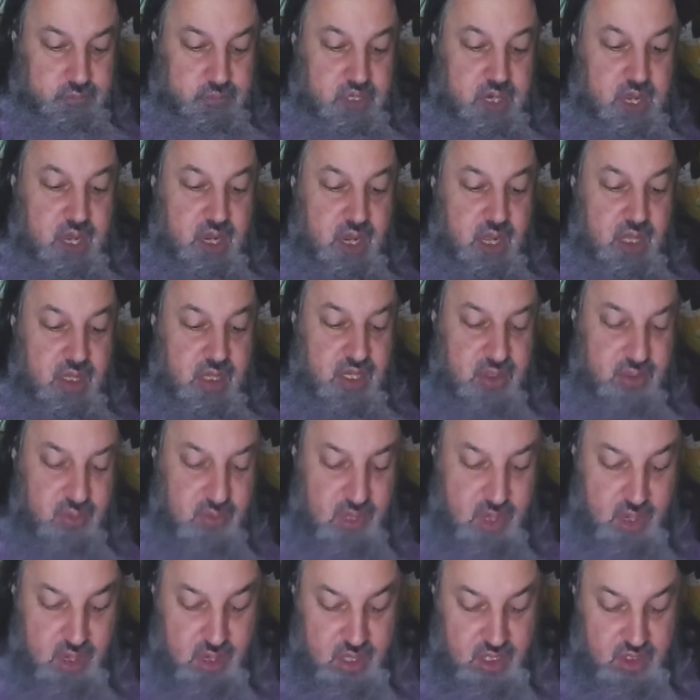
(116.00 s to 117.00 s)
I got this
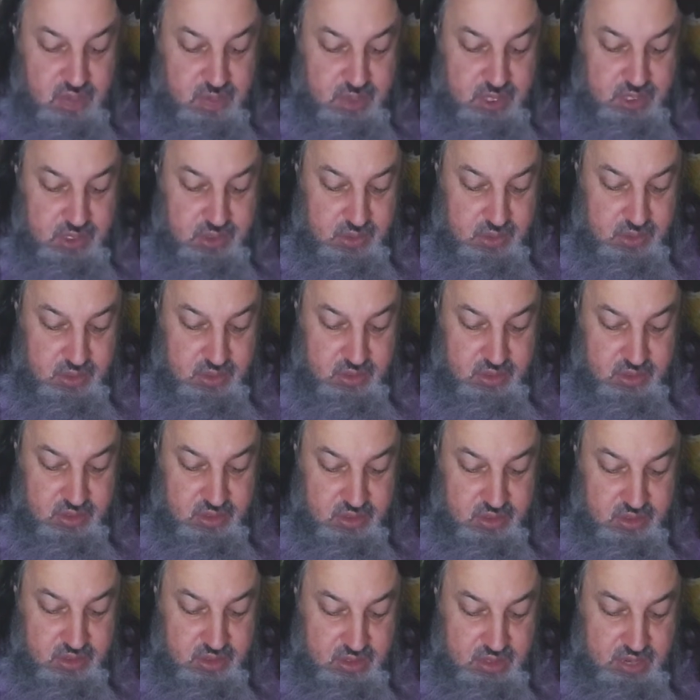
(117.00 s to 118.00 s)
one on a special, and
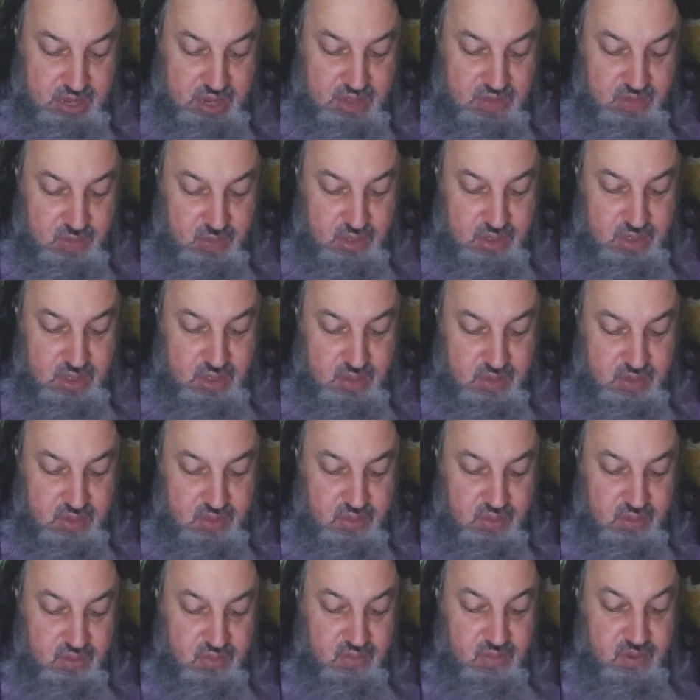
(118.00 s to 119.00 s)
the last one that
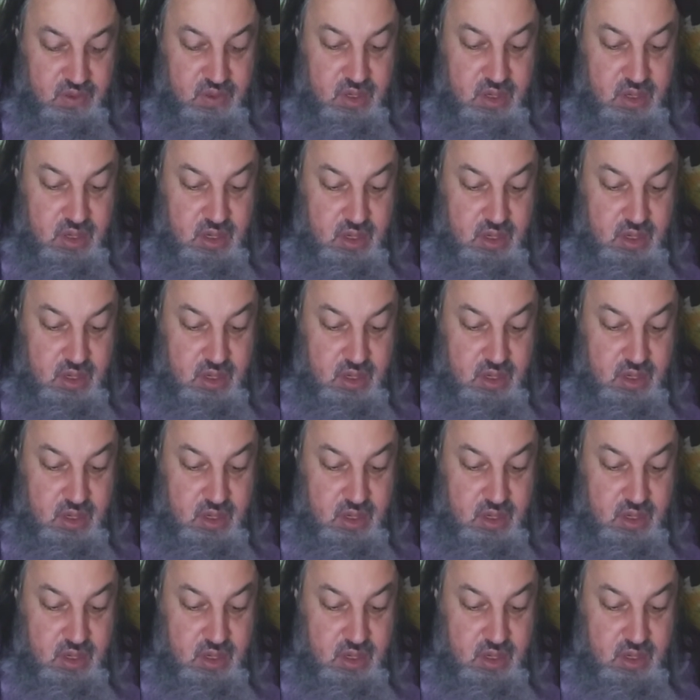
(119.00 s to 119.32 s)
was sort of